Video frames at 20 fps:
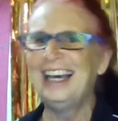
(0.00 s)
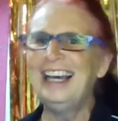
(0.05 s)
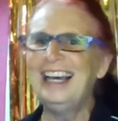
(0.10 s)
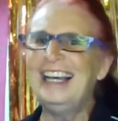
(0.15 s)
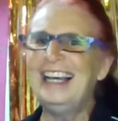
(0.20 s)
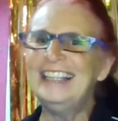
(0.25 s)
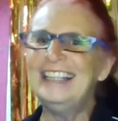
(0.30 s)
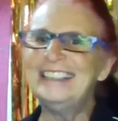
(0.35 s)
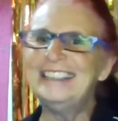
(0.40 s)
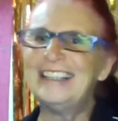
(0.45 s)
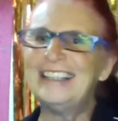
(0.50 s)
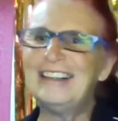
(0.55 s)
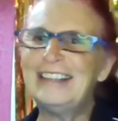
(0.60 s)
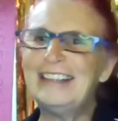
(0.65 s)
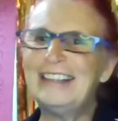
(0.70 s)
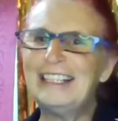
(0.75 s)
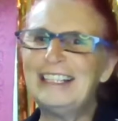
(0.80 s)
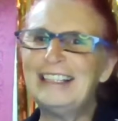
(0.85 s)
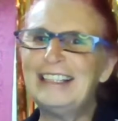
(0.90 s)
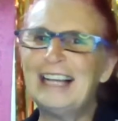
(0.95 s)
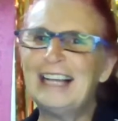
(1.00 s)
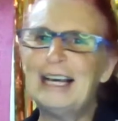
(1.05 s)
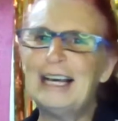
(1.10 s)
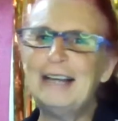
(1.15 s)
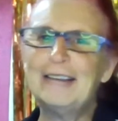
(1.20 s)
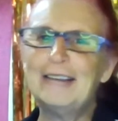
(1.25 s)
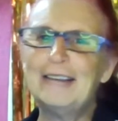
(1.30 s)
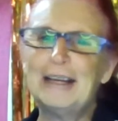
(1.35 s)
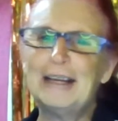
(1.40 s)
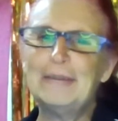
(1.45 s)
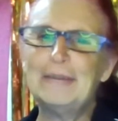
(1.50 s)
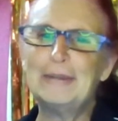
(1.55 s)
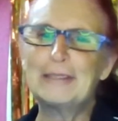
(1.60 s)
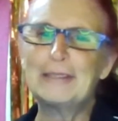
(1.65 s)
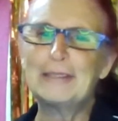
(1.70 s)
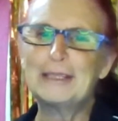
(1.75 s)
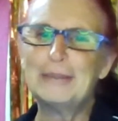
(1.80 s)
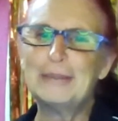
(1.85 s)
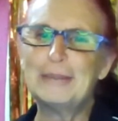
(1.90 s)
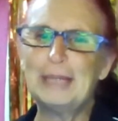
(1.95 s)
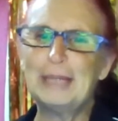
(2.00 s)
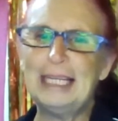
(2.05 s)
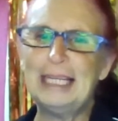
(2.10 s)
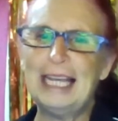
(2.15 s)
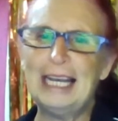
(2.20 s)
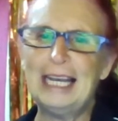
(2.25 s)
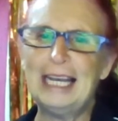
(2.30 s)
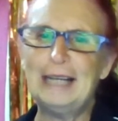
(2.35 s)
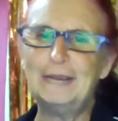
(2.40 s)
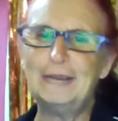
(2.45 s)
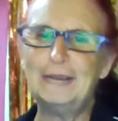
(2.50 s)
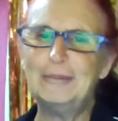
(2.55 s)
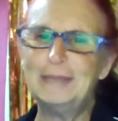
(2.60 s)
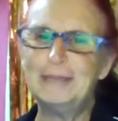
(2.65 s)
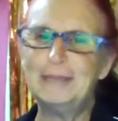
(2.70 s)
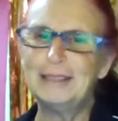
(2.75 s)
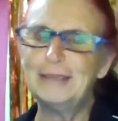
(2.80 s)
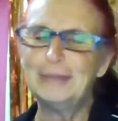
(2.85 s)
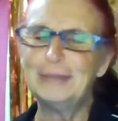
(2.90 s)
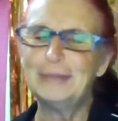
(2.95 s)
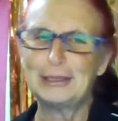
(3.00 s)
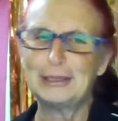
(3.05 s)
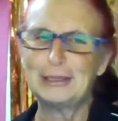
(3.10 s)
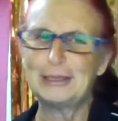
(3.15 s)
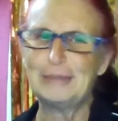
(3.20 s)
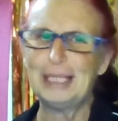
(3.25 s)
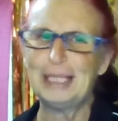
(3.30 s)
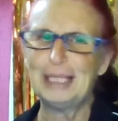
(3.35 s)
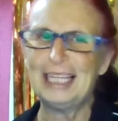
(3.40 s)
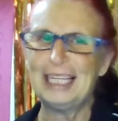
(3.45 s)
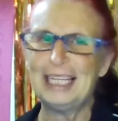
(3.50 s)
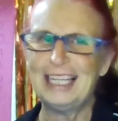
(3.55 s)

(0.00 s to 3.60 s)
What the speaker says: So I think that possibly helped, possibly.